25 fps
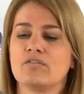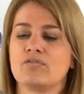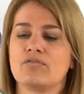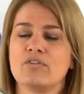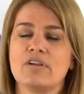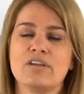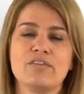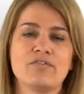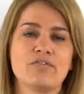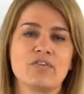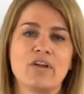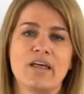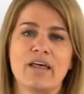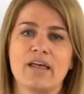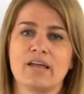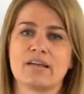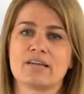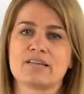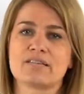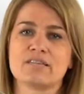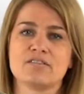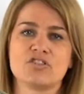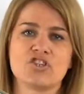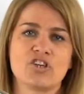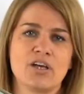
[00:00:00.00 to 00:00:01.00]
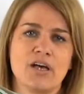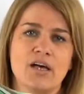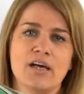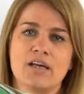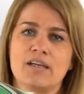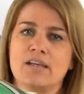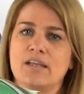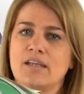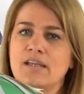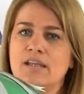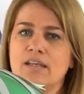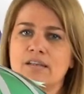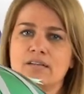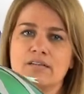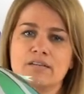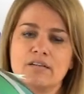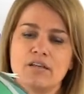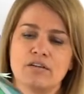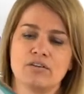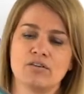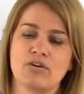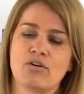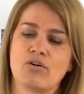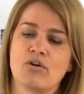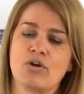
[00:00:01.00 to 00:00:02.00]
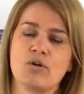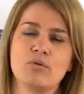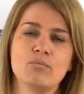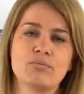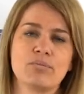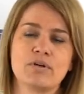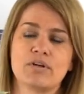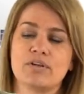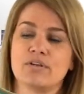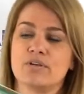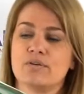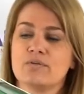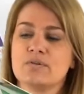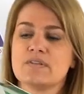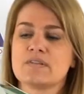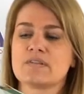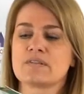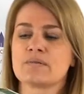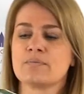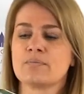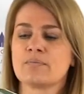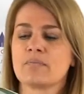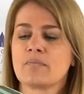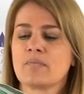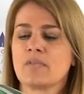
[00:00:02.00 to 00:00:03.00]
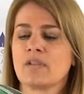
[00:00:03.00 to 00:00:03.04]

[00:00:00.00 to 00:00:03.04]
reflex and shiny and chrome balloons